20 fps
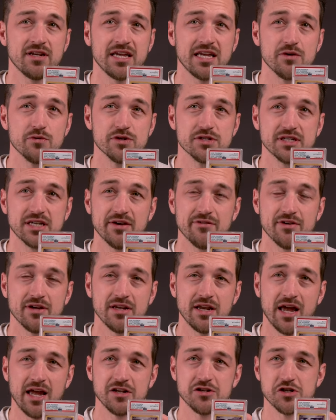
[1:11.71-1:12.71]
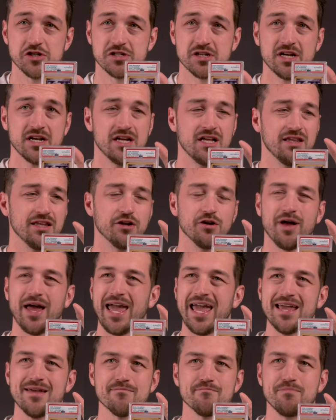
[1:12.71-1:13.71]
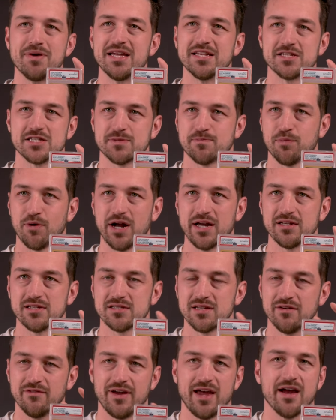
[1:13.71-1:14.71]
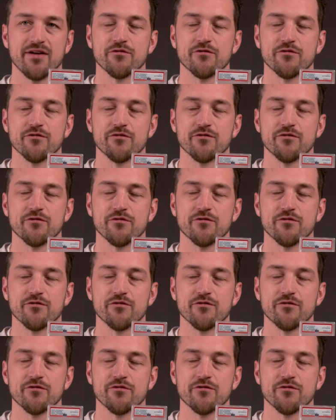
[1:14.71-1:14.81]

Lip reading: he was given just little 8-bit sprites of